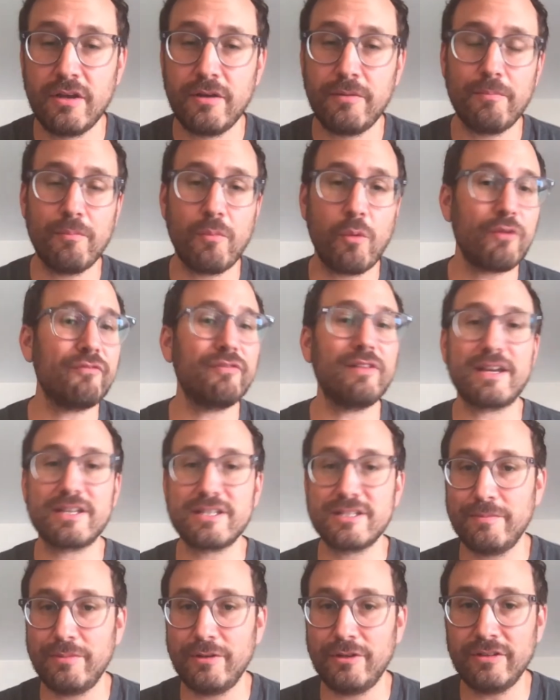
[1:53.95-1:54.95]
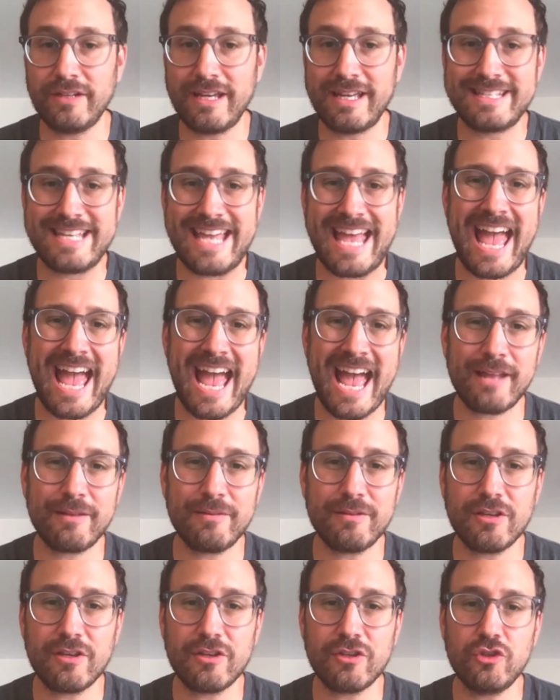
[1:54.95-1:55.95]
more flexible, and to
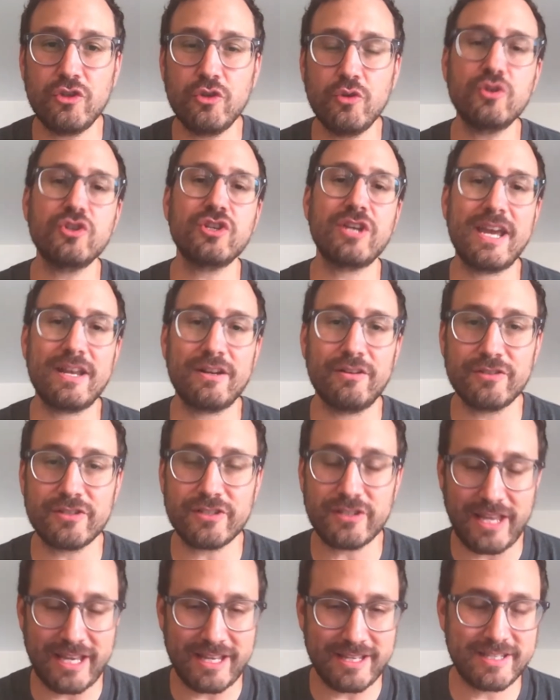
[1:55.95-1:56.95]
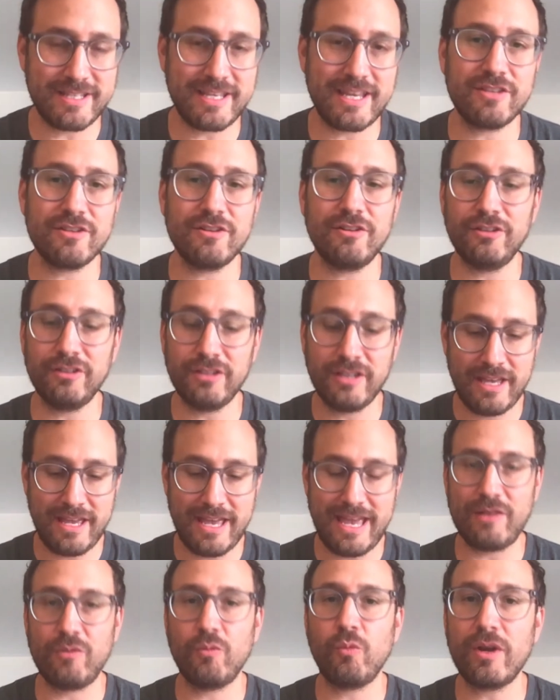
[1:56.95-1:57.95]
add new channels like Signal
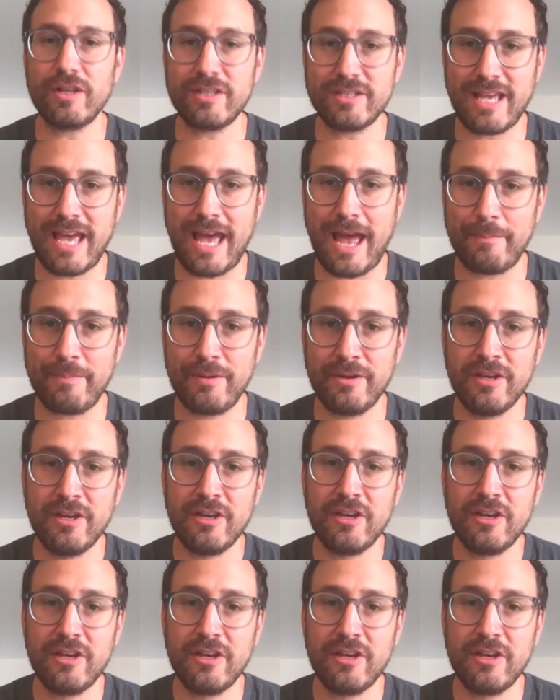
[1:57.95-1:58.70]
and WhatsApp,